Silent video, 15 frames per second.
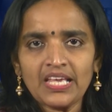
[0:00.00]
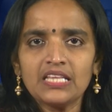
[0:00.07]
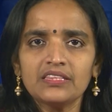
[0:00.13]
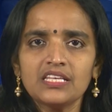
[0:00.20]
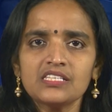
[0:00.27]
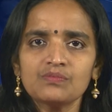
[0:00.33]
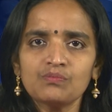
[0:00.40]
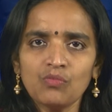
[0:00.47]

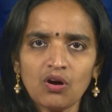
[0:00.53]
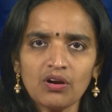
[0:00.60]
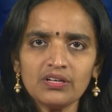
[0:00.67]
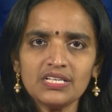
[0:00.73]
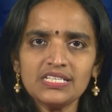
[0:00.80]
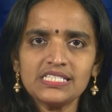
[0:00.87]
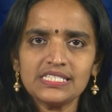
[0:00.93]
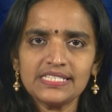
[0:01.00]
This
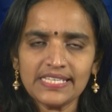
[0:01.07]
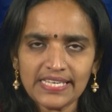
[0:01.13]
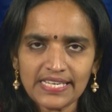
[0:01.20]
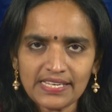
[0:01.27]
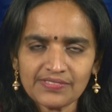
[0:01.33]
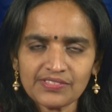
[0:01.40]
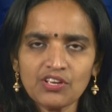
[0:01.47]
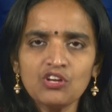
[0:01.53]
model
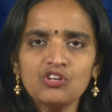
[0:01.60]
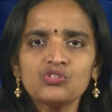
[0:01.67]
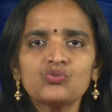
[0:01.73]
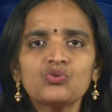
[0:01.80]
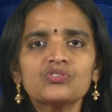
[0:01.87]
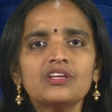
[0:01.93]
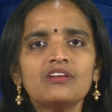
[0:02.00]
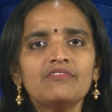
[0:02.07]
sees
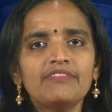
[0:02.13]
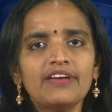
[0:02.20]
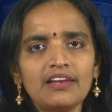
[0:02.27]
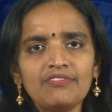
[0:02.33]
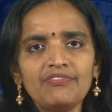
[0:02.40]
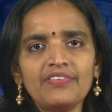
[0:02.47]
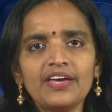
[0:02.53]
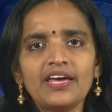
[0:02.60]
social
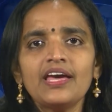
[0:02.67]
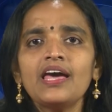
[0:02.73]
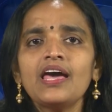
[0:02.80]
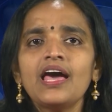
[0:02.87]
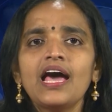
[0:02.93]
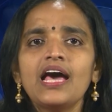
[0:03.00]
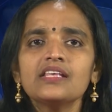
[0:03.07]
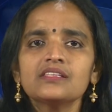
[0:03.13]
welfare
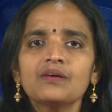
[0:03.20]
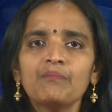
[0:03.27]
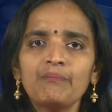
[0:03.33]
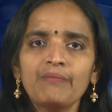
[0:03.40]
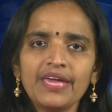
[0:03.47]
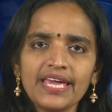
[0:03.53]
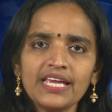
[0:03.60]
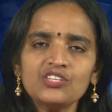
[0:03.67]
as a
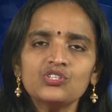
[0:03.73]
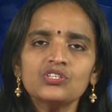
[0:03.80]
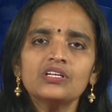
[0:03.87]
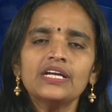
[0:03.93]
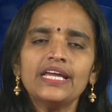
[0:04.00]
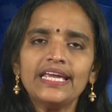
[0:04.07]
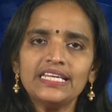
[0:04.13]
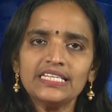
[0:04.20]

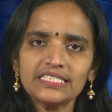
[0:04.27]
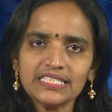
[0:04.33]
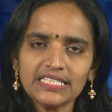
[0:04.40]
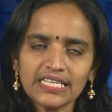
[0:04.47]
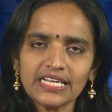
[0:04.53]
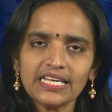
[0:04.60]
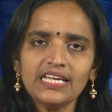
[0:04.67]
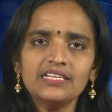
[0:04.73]
major
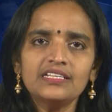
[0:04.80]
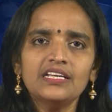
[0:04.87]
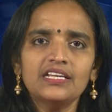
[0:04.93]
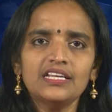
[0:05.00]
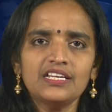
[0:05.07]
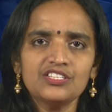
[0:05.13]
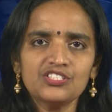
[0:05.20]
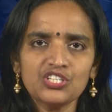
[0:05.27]
integrated
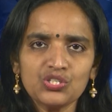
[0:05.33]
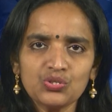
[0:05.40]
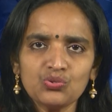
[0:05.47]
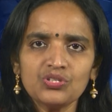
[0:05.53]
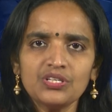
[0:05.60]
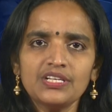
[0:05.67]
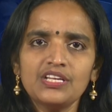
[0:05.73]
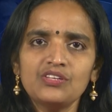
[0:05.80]

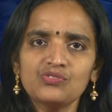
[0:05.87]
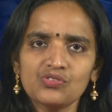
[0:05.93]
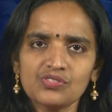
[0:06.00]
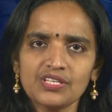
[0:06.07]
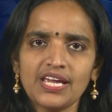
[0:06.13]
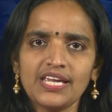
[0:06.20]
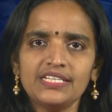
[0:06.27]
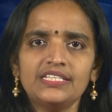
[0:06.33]
institution in
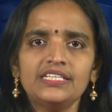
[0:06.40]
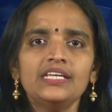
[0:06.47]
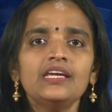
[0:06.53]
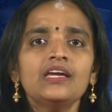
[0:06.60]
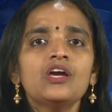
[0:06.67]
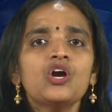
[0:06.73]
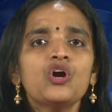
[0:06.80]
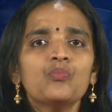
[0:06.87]
society,
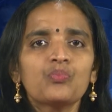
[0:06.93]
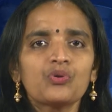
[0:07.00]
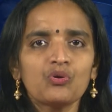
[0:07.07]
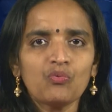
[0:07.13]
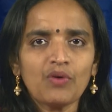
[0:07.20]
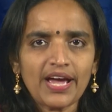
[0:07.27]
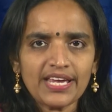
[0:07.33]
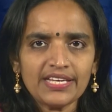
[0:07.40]

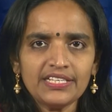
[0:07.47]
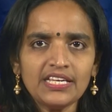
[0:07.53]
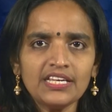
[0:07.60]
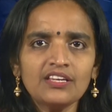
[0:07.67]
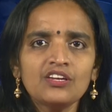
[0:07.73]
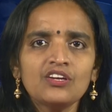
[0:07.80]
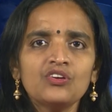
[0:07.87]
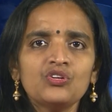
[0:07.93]
providing
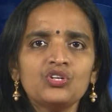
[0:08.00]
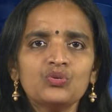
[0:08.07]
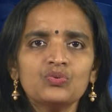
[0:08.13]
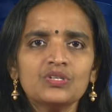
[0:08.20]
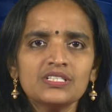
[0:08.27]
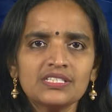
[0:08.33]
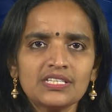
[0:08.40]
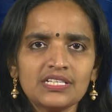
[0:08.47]

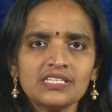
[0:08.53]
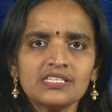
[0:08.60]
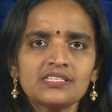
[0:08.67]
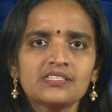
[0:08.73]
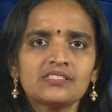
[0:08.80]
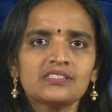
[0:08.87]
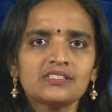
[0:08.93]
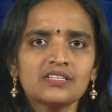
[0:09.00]

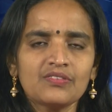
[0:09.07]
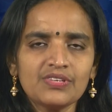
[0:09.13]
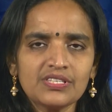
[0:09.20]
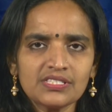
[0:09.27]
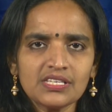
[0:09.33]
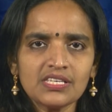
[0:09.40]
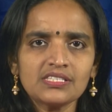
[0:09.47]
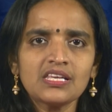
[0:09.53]
universalist
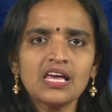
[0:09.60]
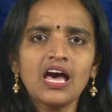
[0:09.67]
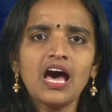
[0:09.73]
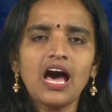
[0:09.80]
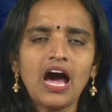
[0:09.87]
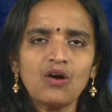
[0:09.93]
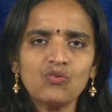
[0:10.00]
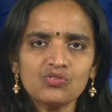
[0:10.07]
services
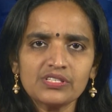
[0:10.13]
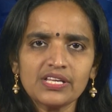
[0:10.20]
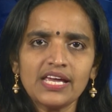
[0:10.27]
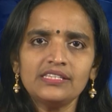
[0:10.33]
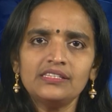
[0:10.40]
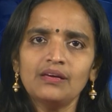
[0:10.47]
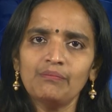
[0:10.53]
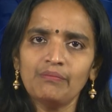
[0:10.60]

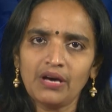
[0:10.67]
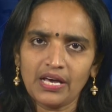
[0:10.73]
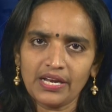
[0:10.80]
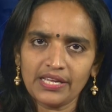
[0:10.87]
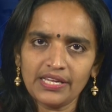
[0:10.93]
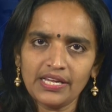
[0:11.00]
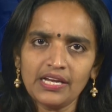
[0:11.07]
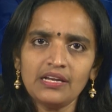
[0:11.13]
outside the
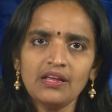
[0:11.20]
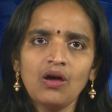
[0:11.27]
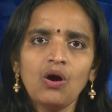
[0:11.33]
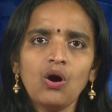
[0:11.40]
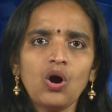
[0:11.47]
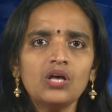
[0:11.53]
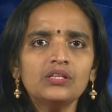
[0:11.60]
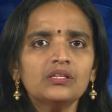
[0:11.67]
market
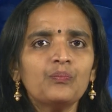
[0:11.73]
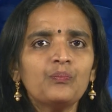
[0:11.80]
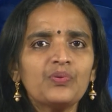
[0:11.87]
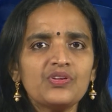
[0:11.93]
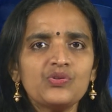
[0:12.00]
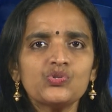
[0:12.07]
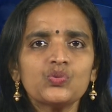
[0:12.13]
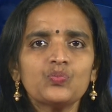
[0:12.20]
on the
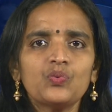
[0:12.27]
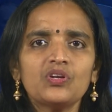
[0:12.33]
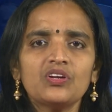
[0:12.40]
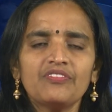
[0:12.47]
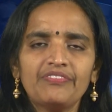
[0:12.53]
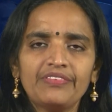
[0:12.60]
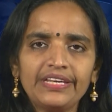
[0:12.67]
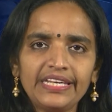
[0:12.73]
principle
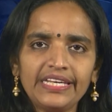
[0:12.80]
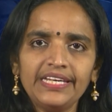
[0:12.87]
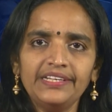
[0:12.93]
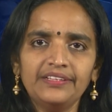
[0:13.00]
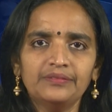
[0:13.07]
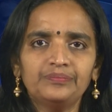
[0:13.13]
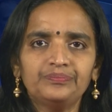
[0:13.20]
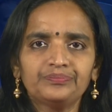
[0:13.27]
of
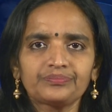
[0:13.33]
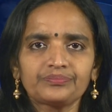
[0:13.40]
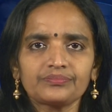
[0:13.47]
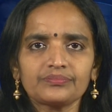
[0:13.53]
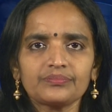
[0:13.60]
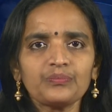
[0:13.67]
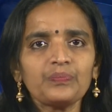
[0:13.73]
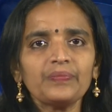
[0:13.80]
need.
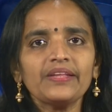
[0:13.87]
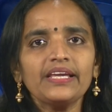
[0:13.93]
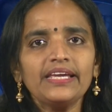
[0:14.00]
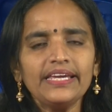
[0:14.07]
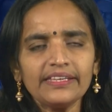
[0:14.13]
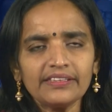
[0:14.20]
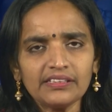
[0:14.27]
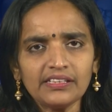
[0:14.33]

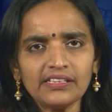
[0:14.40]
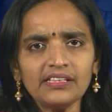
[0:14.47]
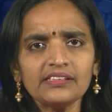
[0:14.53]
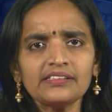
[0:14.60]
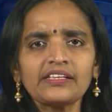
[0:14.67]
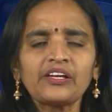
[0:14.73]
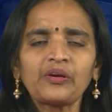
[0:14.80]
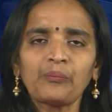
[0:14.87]
It is
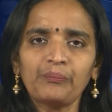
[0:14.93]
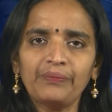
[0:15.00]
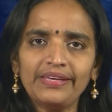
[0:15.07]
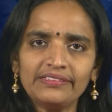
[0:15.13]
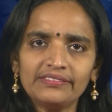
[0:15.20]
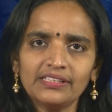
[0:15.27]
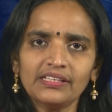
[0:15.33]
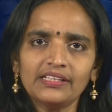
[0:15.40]

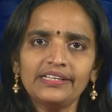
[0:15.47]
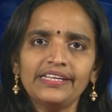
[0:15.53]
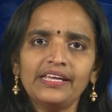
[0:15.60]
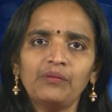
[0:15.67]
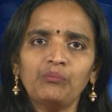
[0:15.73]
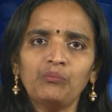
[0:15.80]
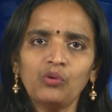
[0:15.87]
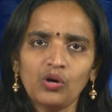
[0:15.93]
basically
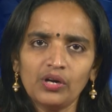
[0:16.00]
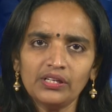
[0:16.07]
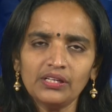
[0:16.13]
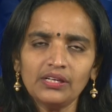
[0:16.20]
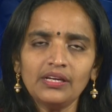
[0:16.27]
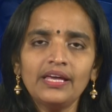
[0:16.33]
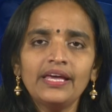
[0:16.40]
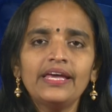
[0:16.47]
a
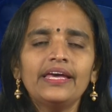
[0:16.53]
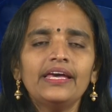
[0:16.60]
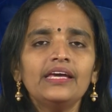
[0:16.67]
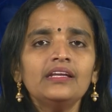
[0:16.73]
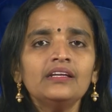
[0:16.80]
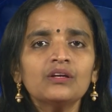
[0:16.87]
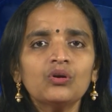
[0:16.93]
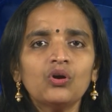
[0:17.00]
model
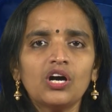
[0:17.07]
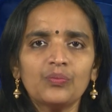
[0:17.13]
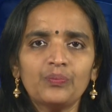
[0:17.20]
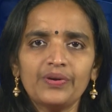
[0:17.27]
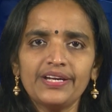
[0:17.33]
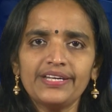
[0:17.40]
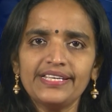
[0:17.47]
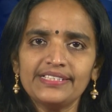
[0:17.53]

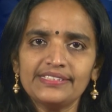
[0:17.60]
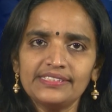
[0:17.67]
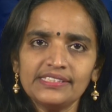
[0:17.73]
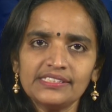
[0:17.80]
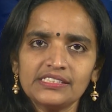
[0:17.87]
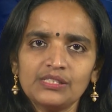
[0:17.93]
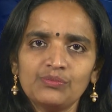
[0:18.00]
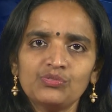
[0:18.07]
incorporating
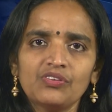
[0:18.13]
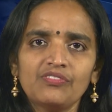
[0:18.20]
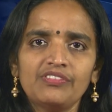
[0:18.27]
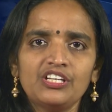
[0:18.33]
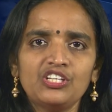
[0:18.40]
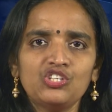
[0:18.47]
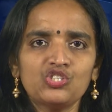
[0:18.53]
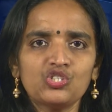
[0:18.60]
systems of
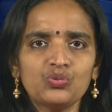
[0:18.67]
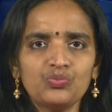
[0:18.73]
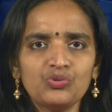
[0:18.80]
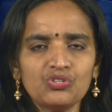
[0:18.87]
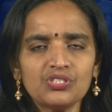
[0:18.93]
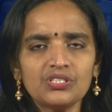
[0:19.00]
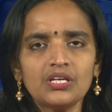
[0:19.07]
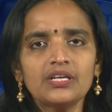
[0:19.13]

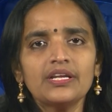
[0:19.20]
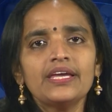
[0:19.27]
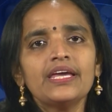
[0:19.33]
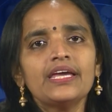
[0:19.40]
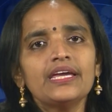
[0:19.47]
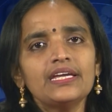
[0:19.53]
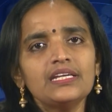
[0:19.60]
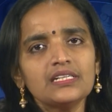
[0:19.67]
redistribution
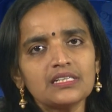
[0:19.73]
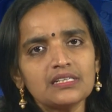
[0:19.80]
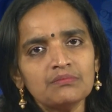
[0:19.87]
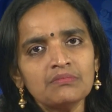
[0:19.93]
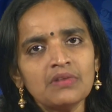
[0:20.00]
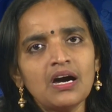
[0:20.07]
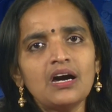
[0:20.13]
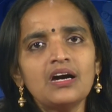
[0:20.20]
in
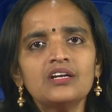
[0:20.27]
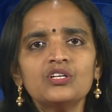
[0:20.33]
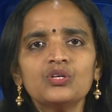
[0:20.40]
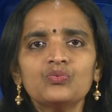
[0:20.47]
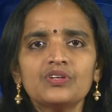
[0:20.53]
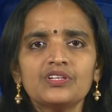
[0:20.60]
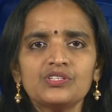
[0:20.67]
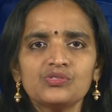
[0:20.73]
command
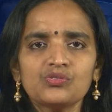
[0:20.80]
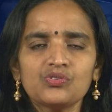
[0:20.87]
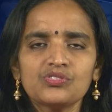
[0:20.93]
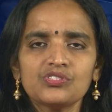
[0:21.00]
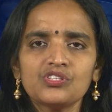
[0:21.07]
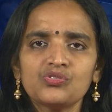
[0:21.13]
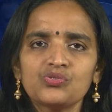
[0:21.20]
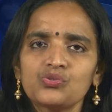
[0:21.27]
over
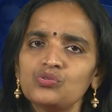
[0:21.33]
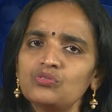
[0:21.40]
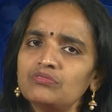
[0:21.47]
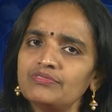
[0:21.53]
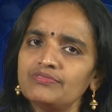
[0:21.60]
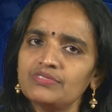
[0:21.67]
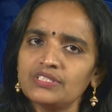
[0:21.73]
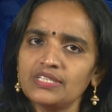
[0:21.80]
resources through
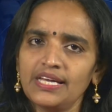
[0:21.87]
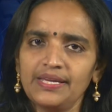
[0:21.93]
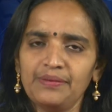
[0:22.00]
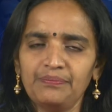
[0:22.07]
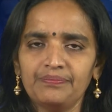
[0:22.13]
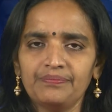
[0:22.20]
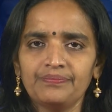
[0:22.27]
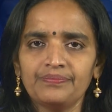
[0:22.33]
time.